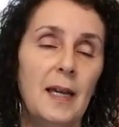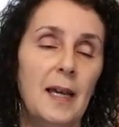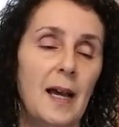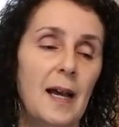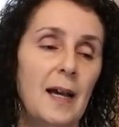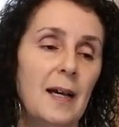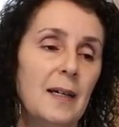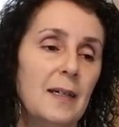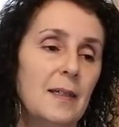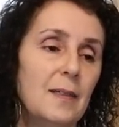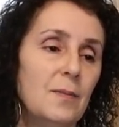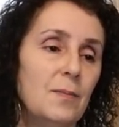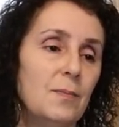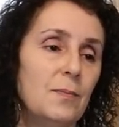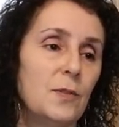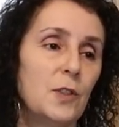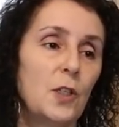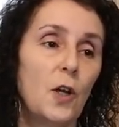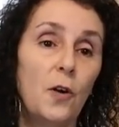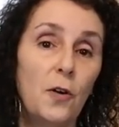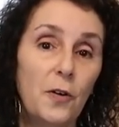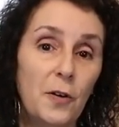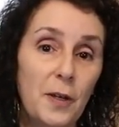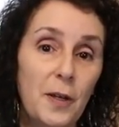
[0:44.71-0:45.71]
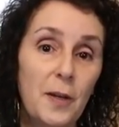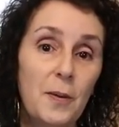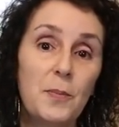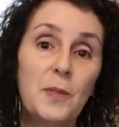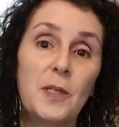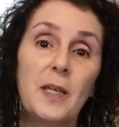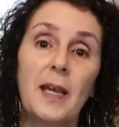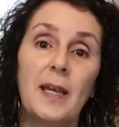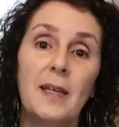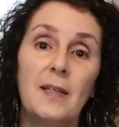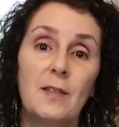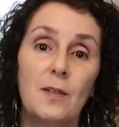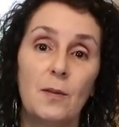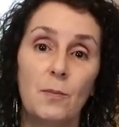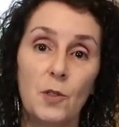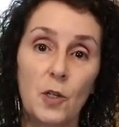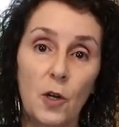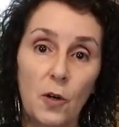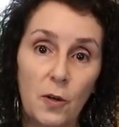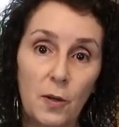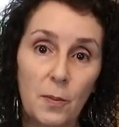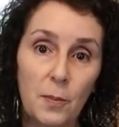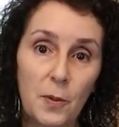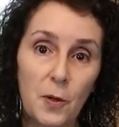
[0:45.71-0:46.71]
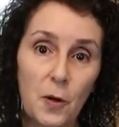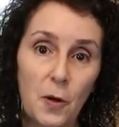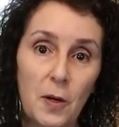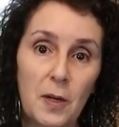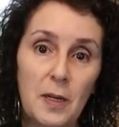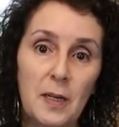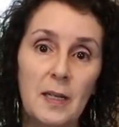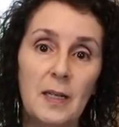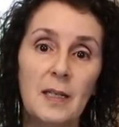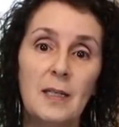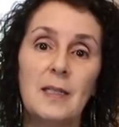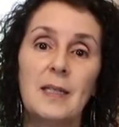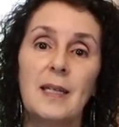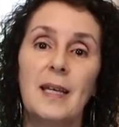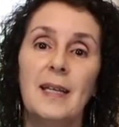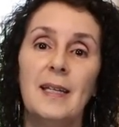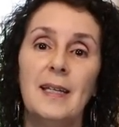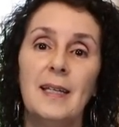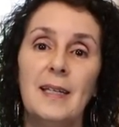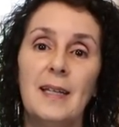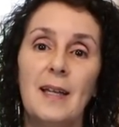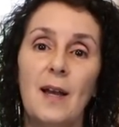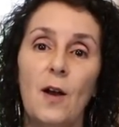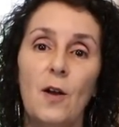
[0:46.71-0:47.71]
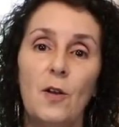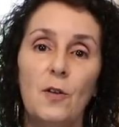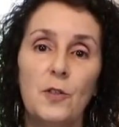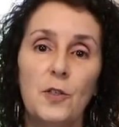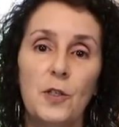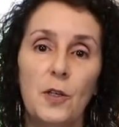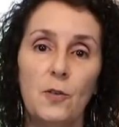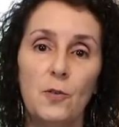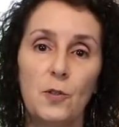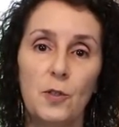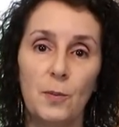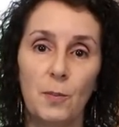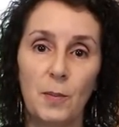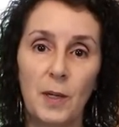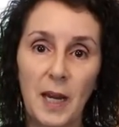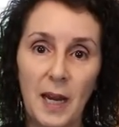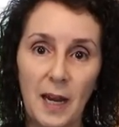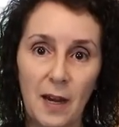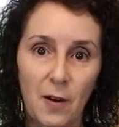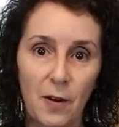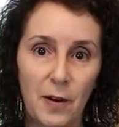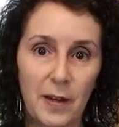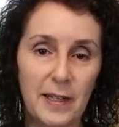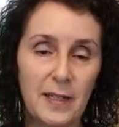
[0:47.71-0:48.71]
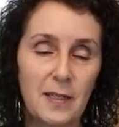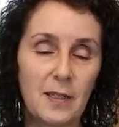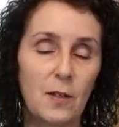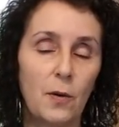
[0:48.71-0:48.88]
um, turnips and some turnip greens and then also some carrots.